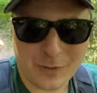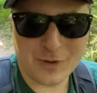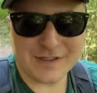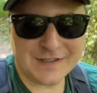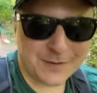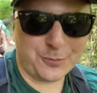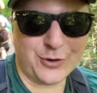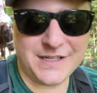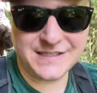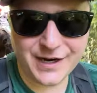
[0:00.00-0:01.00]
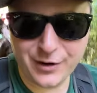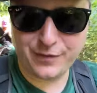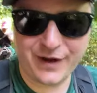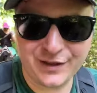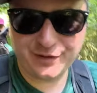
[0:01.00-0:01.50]
Was pretty
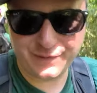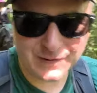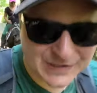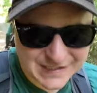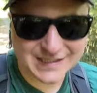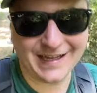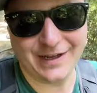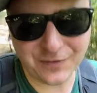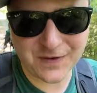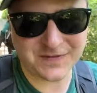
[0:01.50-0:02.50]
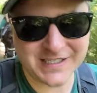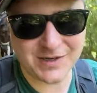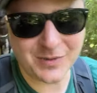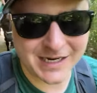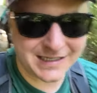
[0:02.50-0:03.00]
terrified the first like
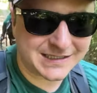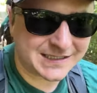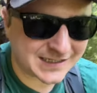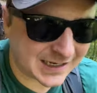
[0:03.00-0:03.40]
15 minutes.